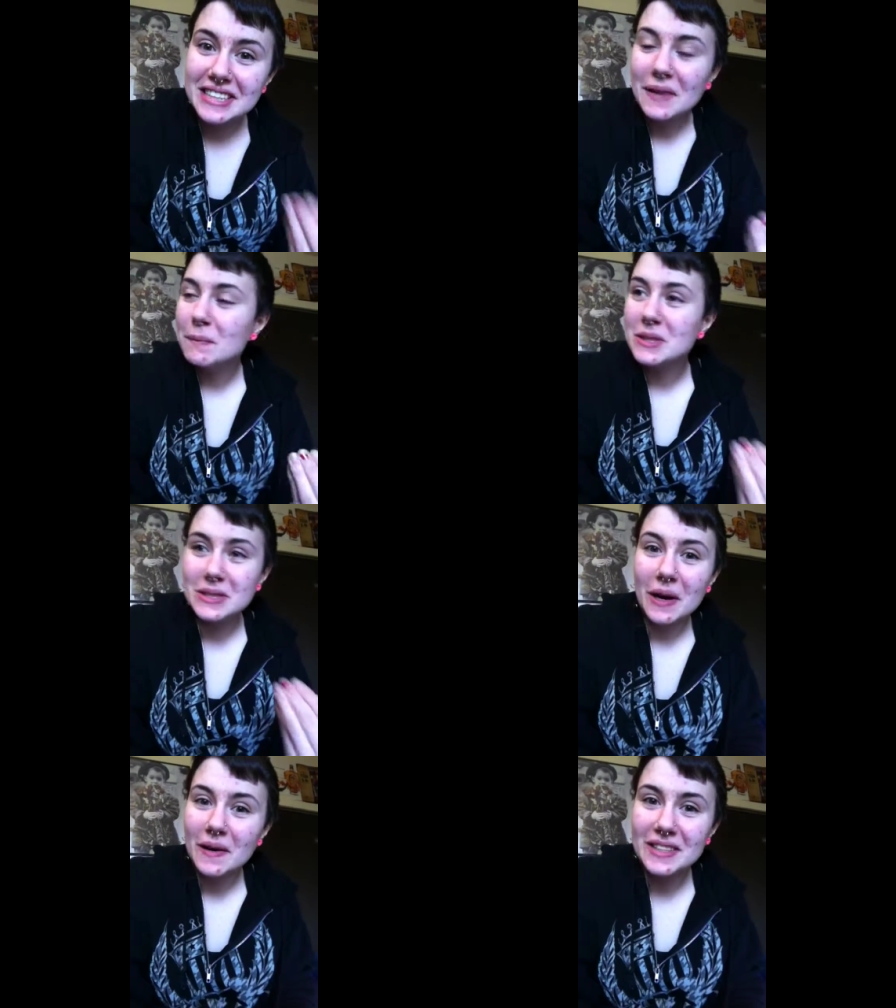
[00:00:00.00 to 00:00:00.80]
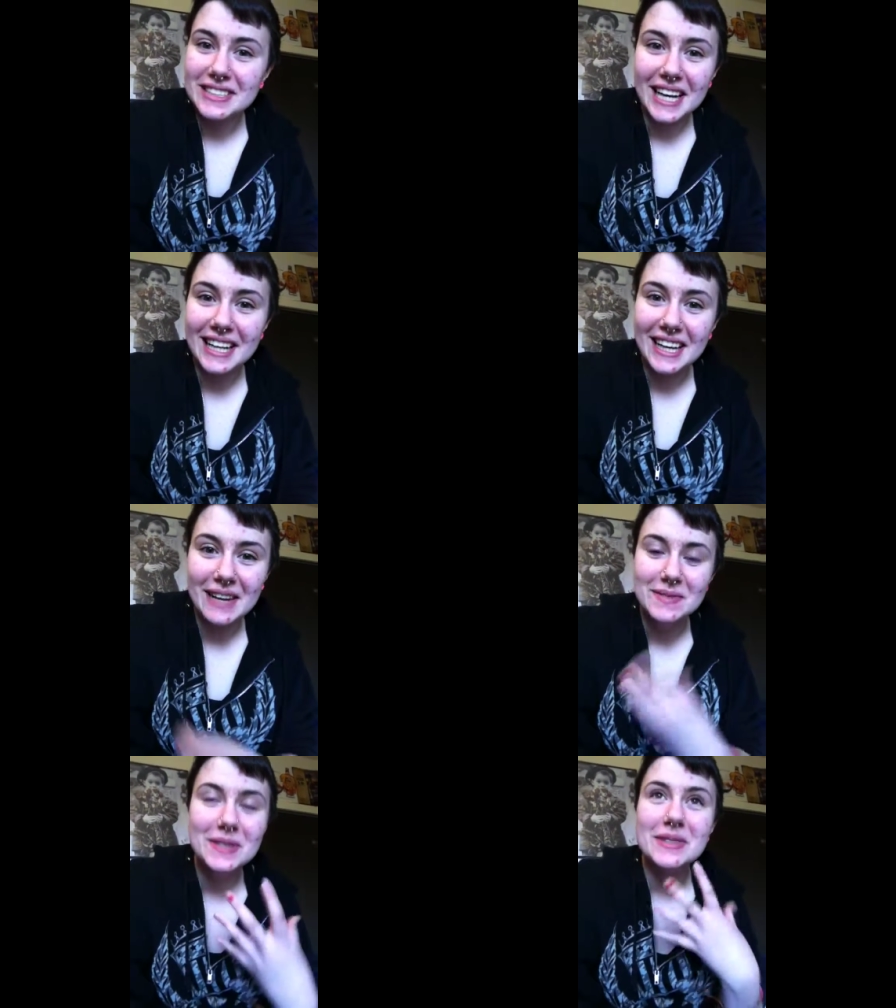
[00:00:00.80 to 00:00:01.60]
How bizarre is that? Like
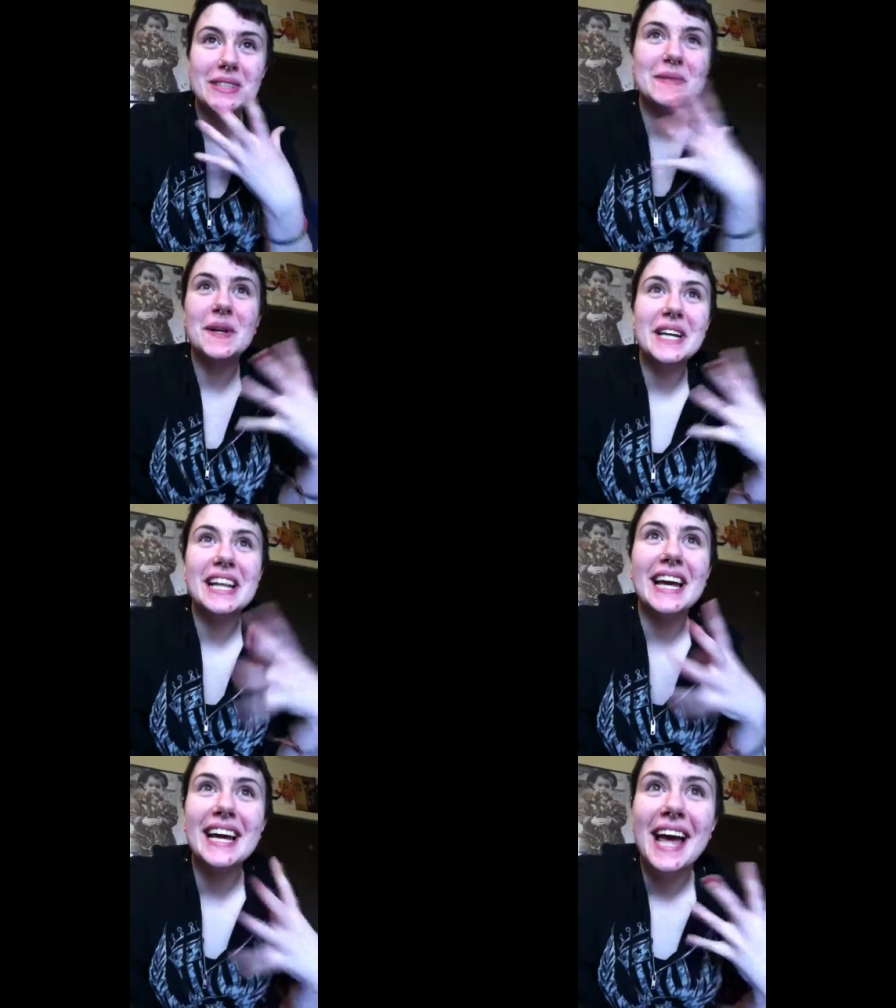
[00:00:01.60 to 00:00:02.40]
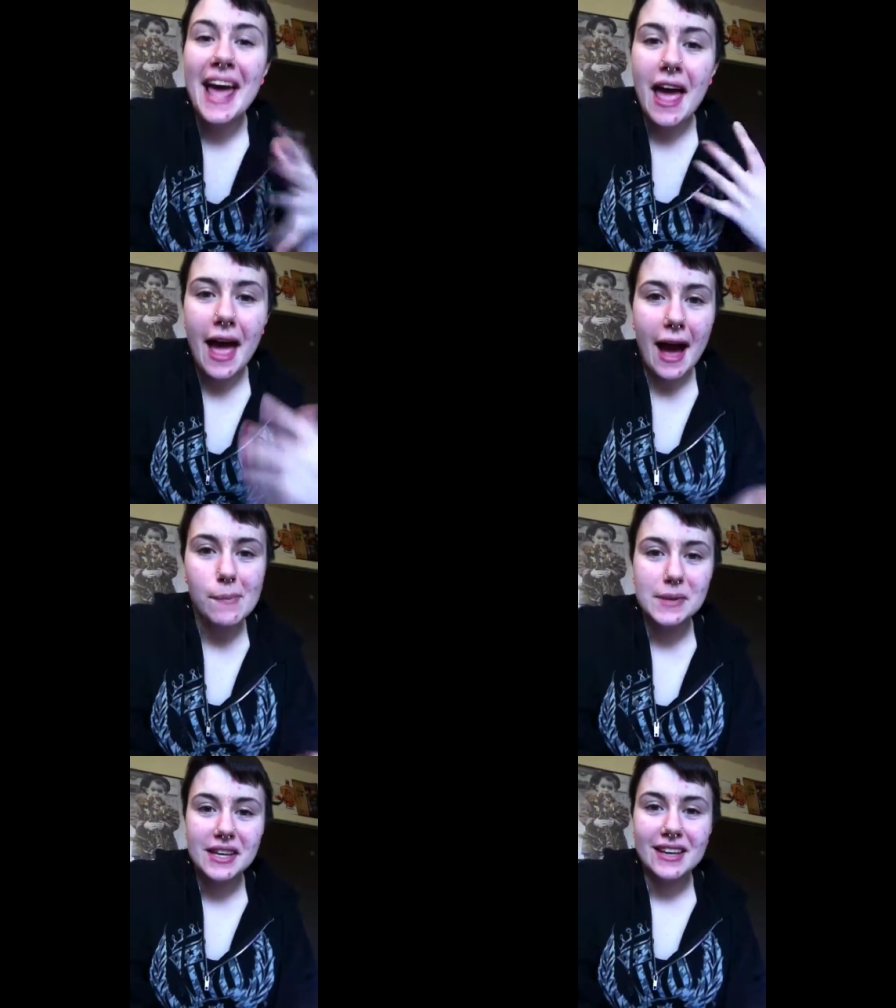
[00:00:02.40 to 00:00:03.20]
I'm usually pretty like
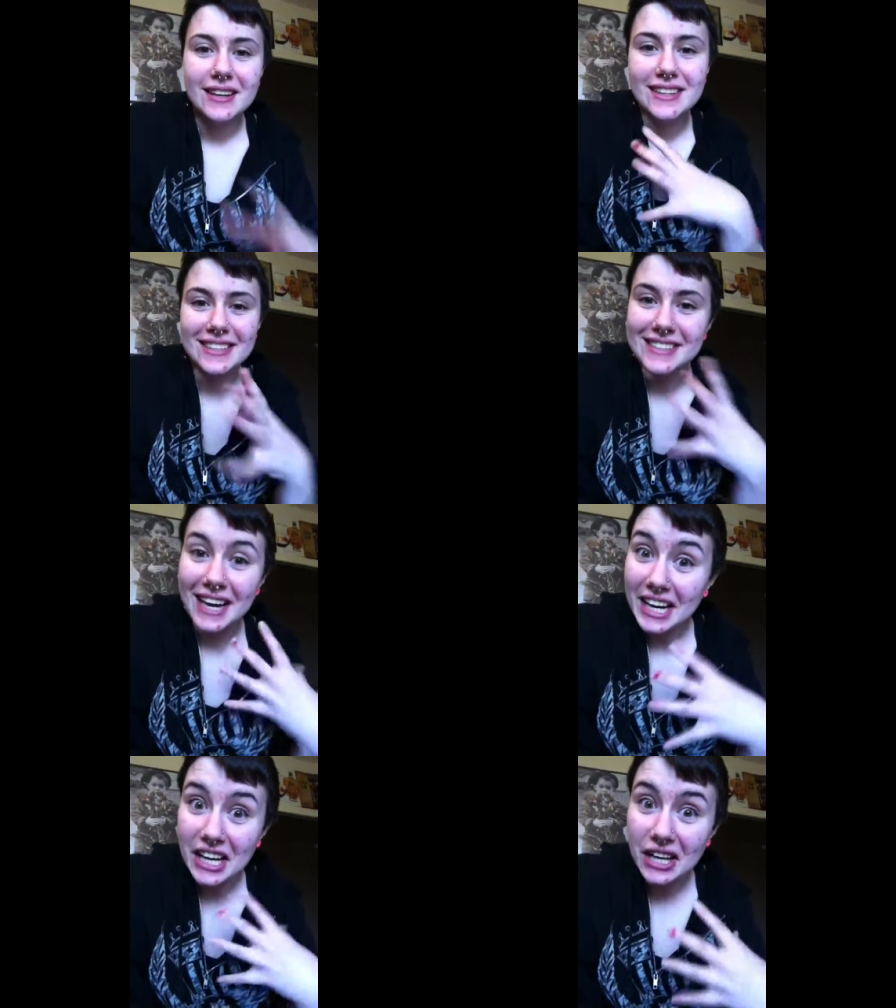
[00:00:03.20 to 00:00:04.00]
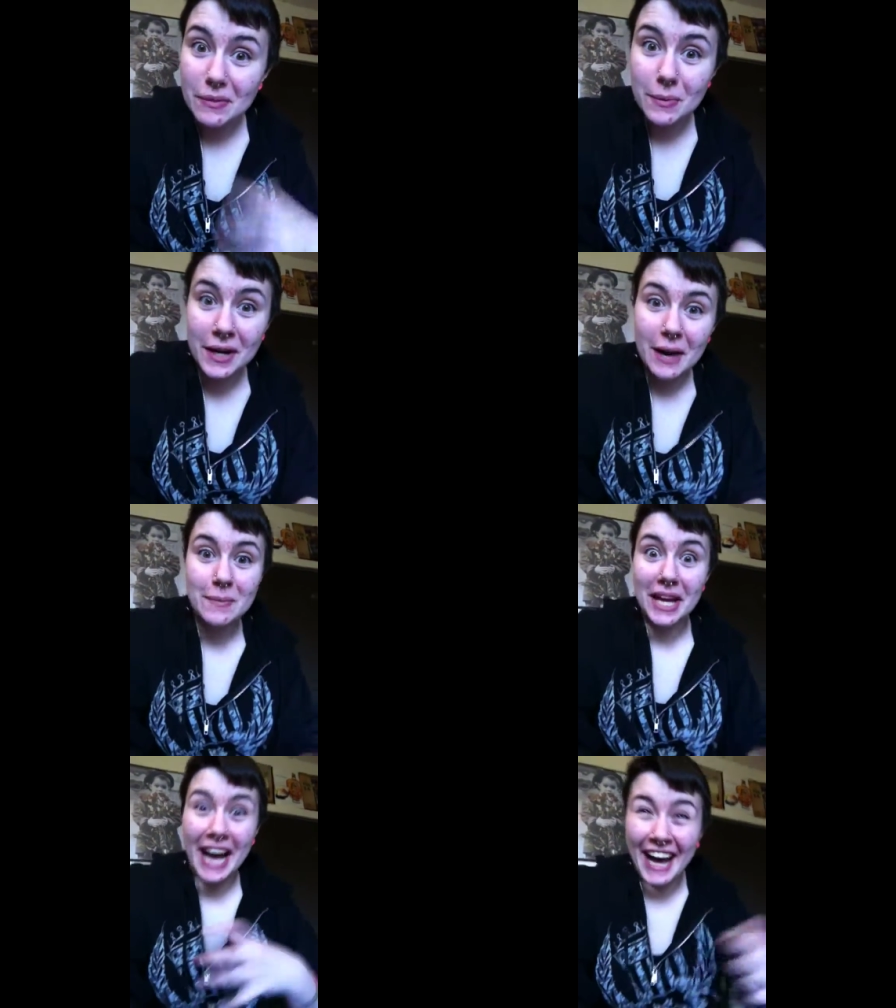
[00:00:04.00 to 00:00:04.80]
happy and excited, but I'm like,